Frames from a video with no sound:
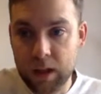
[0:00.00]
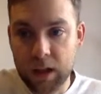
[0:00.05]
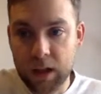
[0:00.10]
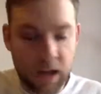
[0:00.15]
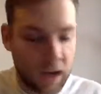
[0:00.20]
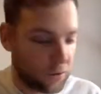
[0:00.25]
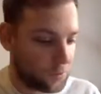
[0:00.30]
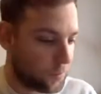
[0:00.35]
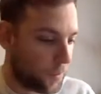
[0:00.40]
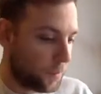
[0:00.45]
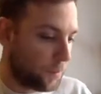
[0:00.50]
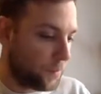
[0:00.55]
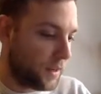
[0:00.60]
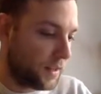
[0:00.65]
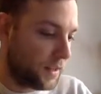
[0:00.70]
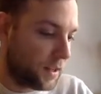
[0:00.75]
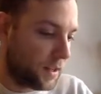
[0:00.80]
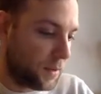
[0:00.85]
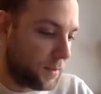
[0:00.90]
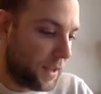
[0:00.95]
And remember,
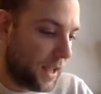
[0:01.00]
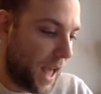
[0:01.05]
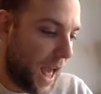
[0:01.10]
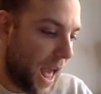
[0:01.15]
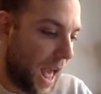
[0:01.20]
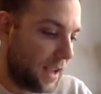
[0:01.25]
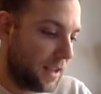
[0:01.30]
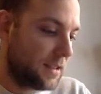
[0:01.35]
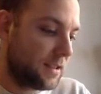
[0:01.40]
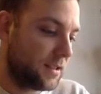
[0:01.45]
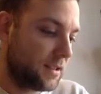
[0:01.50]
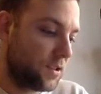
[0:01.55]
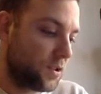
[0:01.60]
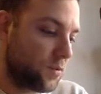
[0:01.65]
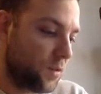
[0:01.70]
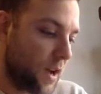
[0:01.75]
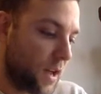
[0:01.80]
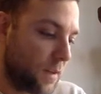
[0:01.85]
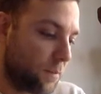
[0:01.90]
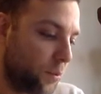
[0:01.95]
it's going to be x
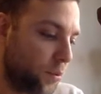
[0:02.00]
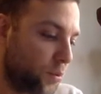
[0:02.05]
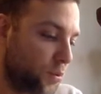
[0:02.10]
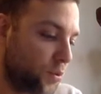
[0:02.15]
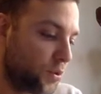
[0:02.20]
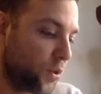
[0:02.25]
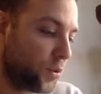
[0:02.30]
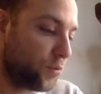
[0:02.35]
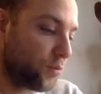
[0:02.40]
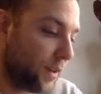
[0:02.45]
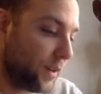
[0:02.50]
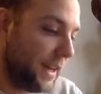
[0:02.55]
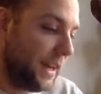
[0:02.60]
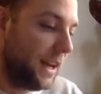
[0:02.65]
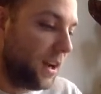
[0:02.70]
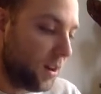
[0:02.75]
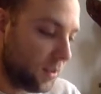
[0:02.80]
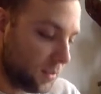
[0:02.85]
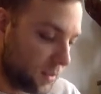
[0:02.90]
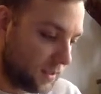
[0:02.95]
squared plus 3
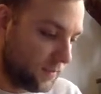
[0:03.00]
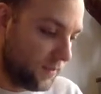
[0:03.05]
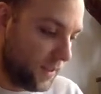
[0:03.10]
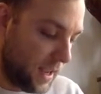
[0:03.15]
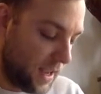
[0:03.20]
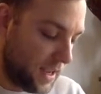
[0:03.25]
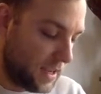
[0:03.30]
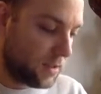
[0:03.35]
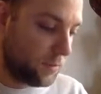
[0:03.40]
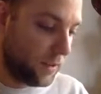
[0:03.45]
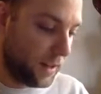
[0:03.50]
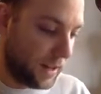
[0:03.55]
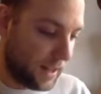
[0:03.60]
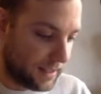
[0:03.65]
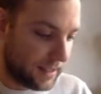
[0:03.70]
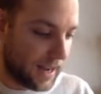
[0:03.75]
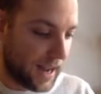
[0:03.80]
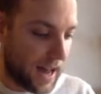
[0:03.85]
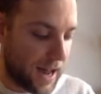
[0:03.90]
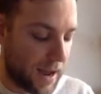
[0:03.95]
lots of this. So we're going
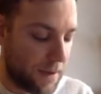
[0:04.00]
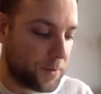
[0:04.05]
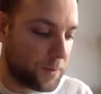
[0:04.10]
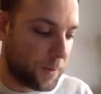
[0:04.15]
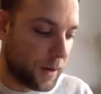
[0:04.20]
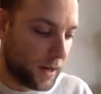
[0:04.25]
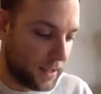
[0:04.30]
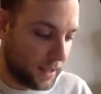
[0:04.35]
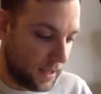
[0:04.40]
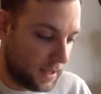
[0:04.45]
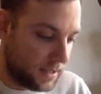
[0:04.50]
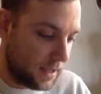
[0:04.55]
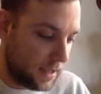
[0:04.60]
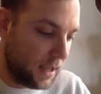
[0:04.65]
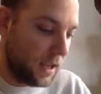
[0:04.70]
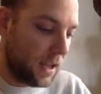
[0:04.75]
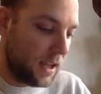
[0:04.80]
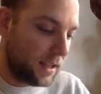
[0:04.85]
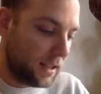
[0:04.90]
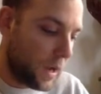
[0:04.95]
to times by these.
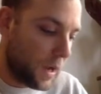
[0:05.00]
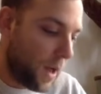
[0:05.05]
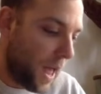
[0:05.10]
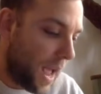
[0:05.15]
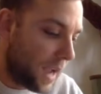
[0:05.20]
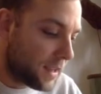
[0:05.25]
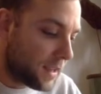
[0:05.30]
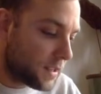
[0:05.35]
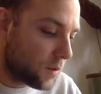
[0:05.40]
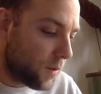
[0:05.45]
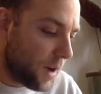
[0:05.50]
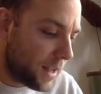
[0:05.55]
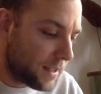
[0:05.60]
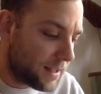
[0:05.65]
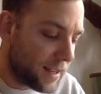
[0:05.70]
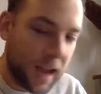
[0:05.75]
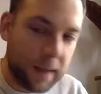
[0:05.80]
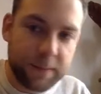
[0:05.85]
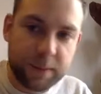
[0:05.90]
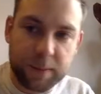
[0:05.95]
Now, x squared
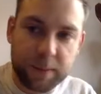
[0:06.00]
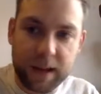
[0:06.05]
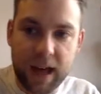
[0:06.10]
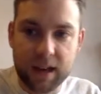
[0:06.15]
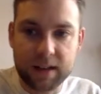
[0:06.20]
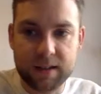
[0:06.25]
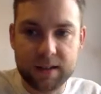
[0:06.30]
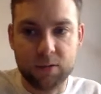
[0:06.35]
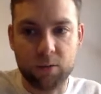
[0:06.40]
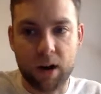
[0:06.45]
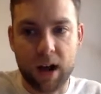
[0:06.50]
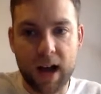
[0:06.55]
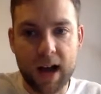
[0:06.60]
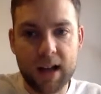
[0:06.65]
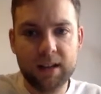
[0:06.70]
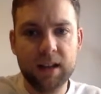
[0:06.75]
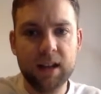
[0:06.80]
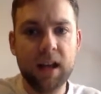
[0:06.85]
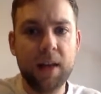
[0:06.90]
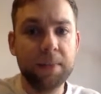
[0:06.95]
times by x
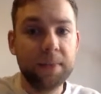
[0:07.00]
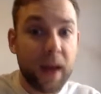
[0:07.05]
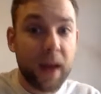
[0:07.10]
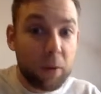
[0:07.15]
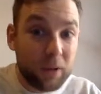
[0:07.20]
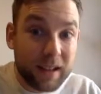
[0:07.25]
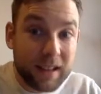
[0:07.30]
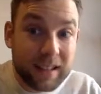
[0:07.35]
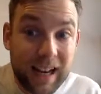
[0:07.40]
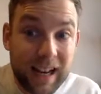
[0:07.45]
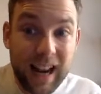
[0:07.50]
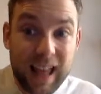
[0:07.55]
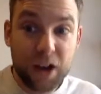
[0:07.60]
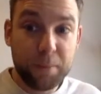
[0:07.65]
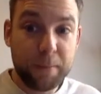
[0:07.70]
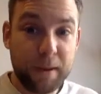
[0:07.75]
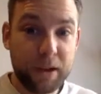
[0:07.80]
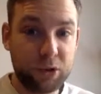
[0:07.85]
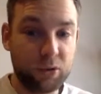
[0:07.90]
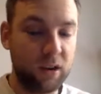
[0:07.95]
squared. That one is a
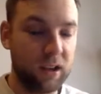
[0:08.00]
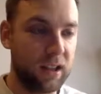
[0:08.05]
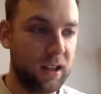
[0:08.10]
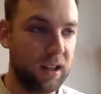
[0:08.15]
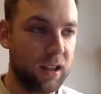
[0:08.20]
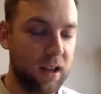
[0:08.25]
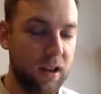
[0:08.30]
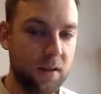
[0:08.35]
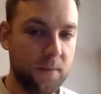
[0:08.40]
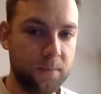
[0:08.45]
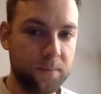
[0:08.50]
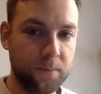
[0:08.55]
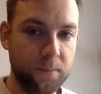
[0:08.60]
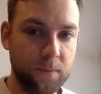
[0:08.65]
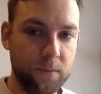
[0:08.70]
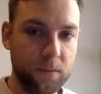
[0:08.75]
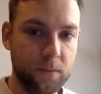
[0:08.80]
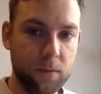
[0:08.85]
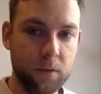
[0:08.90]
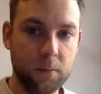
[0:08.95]
little bit trickier.
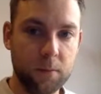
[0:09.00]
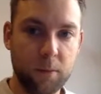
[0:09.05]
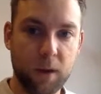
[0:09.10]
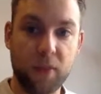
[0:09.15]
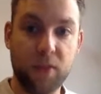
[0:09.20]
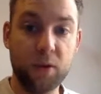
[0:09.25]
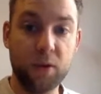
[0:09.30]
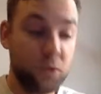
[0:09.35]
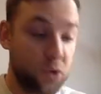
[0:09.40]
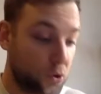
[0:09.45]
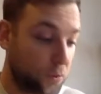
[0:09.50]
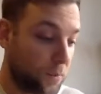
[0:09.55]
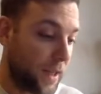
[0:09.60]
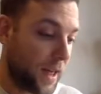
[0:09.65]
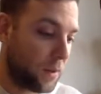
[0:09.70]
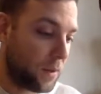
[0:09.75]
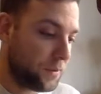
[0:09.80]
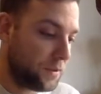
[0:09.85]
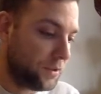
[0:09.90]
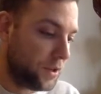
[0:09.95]
I think we should be
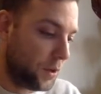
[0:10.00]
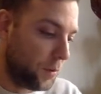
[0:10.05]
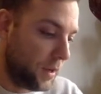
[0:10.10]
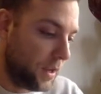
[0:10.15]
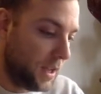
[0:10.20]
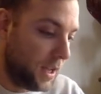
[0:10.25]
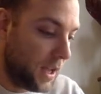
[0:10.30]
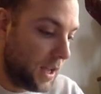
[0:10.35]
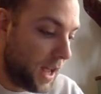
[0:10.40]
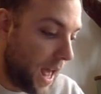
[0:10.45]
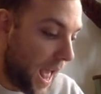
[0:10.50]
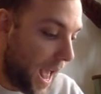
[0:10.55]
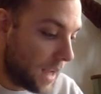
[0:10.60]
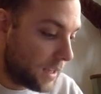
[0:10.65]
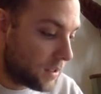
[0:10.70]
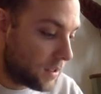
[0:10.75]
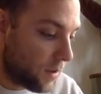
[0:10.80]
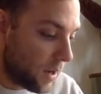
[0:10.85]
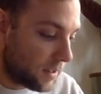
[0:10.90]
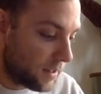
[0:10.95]
able to do it.
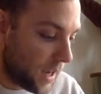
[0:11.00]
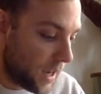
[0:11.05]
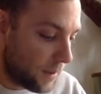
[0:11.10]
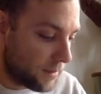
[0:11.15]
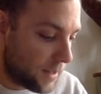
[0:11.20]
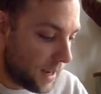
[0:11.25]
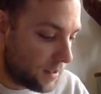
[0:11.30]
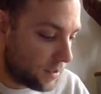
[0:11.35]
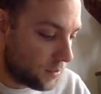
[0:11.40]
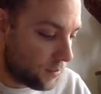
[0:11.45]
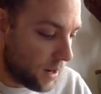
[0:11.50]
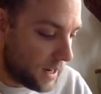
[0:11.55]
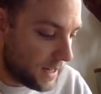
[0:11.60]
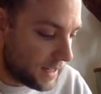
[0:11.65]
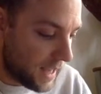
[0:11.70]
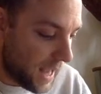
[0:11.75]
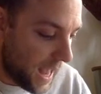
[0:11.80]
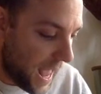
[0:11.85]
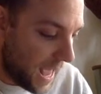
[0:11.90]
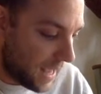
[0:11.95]
X squared times x squared
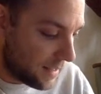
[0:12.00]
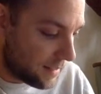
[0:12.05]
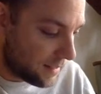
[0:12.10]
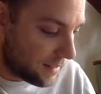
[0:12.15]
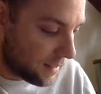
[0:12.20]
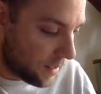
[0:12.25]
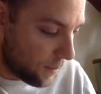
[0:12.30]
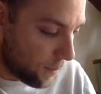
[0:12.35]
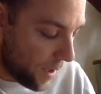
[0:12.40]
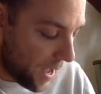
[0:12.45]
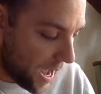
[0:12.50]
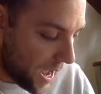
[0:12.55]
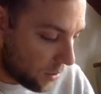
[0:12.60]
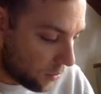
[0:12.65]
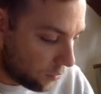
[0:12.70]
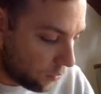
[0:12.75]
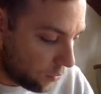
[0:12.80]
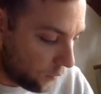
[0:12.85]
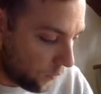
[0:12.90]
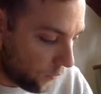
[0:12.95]
is x to the
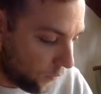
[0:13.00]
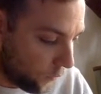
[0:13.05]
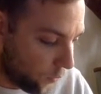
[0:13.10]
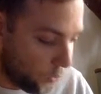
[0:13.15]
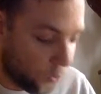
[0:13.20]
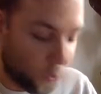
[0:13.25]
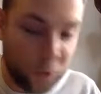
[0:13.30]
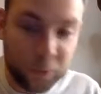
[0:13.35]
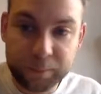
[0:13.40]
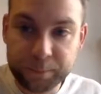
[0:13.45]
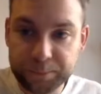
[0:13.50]
power of 4.